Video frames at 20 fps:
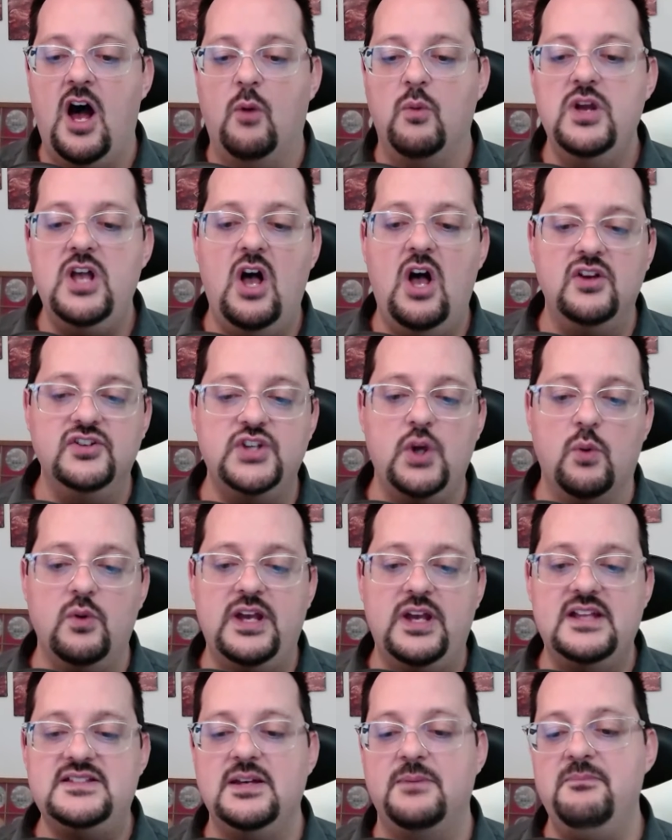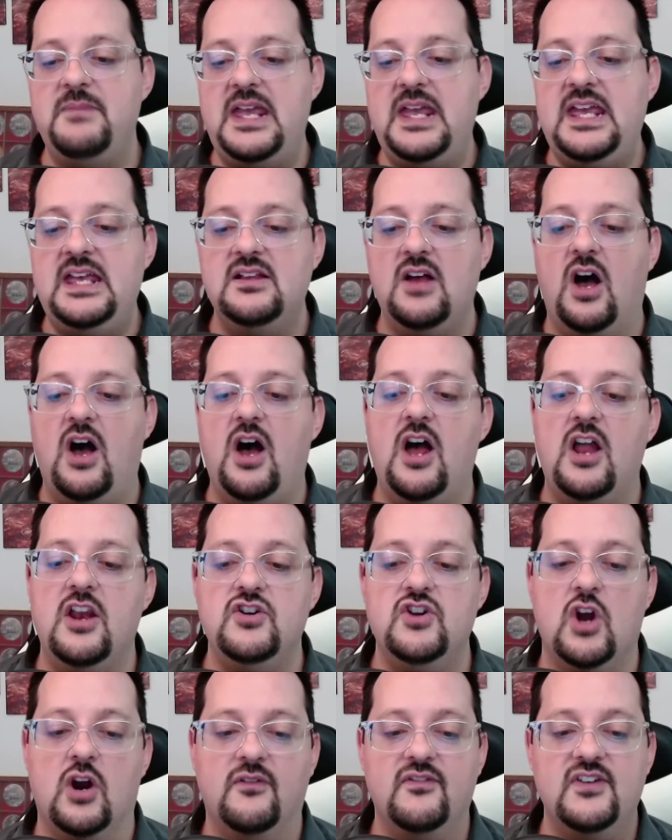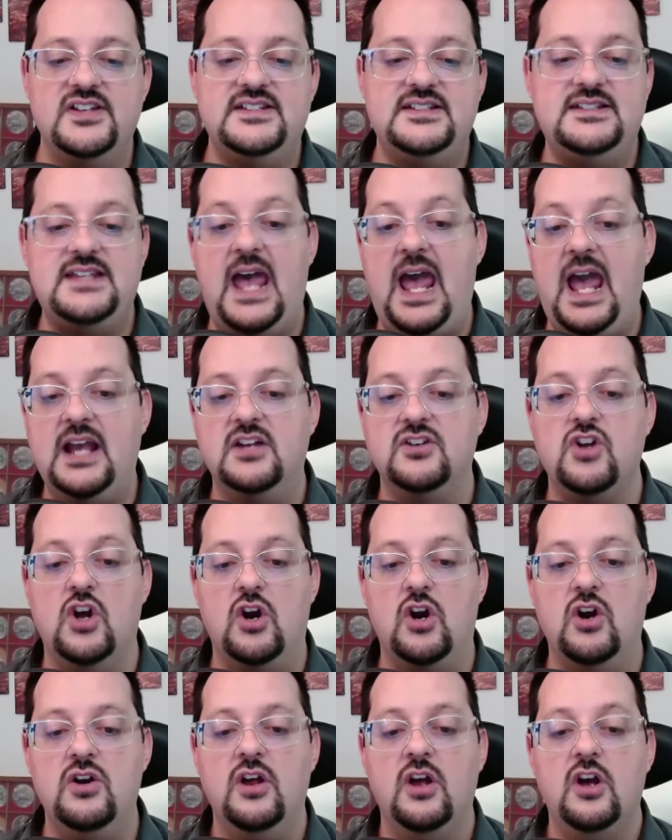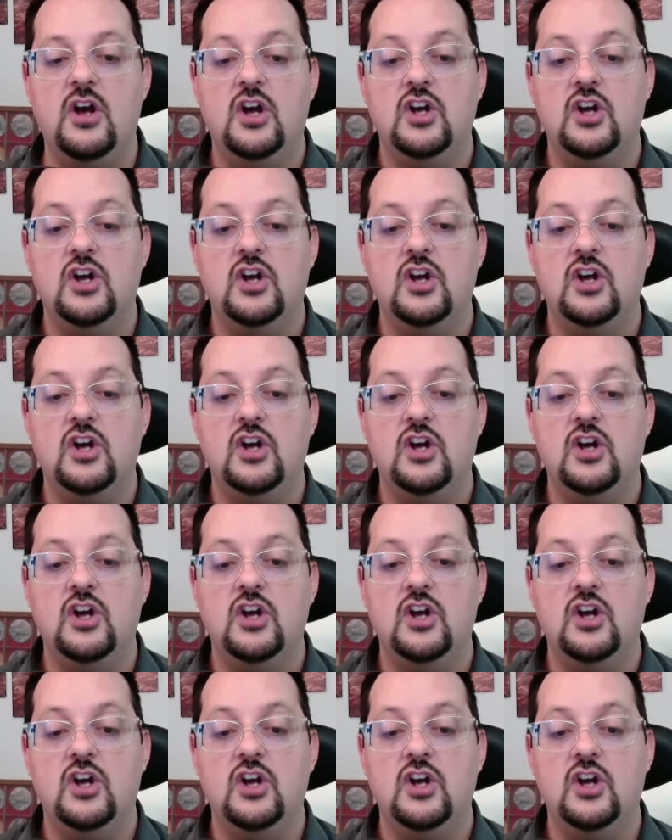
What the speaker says: We also get to meet nervous tech nerd